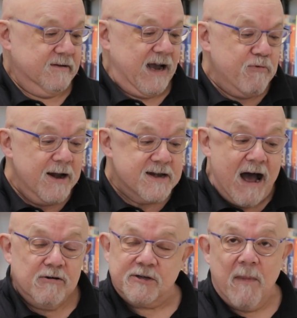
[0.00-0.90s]
I run
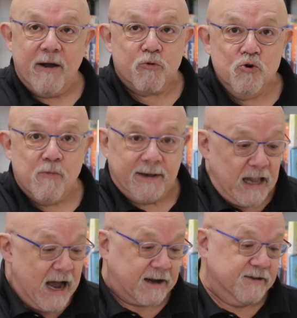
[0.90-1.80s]
down to my room and
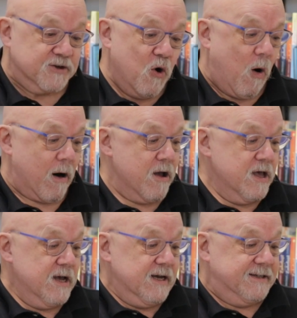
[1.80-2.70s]
lock the door.
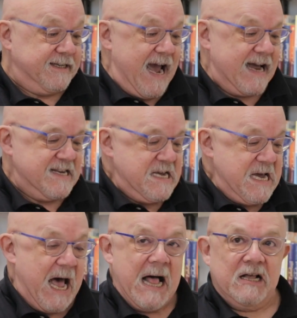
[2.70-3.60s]
Dad
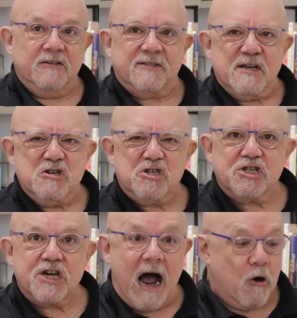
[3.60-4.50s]
yells and
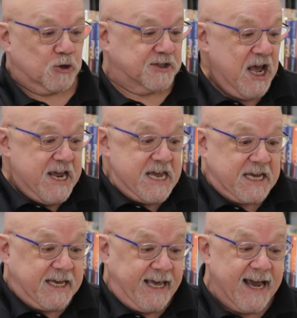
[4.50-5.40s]
shouts.
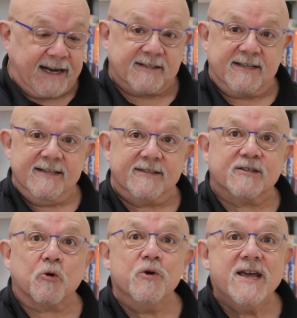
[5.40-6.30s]
He kicks and
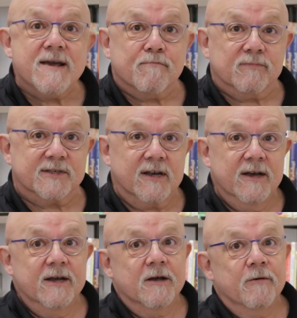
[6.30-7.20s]
screams.
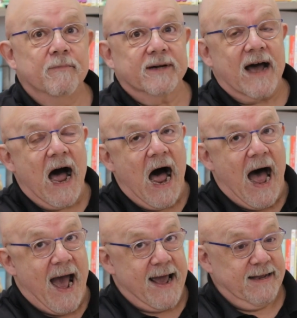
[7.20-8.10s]
But
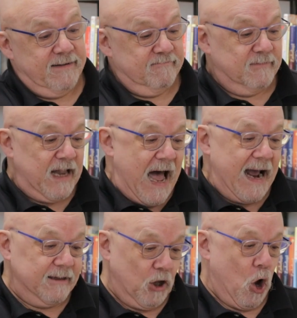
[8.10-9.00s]
I
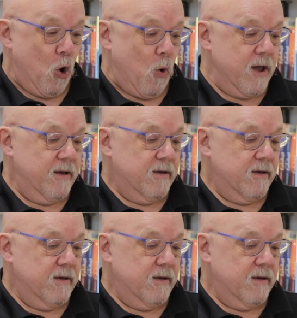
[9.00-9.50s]
lie low.